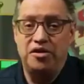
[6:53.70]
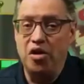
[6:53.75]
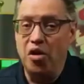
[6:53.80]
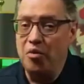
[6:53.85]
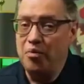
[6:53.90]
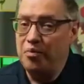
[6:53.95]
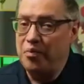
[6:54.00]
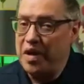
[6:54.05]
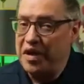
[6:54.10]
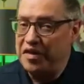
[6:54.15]

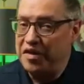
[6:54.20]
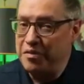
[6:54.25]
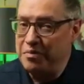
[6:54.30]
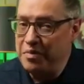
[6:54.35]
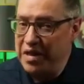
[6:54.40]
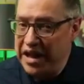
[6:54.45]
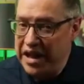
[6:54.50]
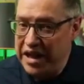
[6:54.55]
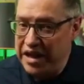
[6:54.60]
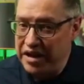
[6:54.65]
Don't bet the
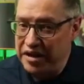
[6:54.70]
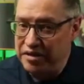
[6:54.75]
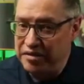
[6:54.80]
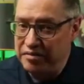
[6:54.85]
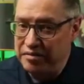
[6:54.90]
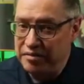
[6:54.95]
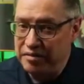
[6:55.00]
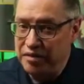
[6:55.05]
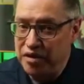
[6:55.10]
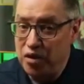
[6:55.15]
mean,
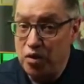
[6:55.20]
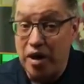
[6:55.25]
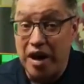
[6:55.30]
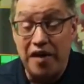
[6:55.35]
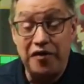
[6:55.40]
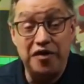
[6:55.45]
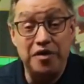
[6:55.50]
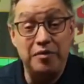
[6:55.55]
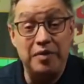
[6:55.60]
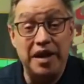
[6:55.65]
you
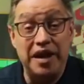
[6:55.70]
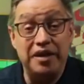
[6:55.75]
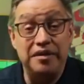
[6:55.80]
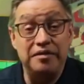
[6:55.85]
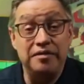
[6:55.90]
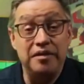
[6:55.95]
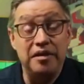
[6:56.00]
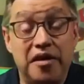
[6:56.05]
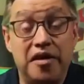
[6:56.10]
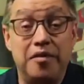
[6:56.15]
have to bet
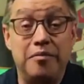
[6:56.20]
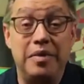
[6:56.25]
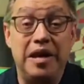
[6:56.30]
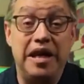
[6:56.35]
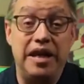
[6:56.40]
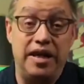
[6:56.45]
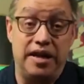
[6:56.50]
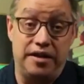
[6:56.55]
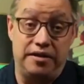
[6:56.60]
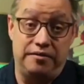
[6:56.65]
the
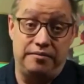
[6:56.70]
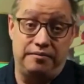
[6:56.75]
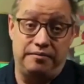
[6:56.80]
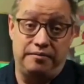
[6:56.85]
median.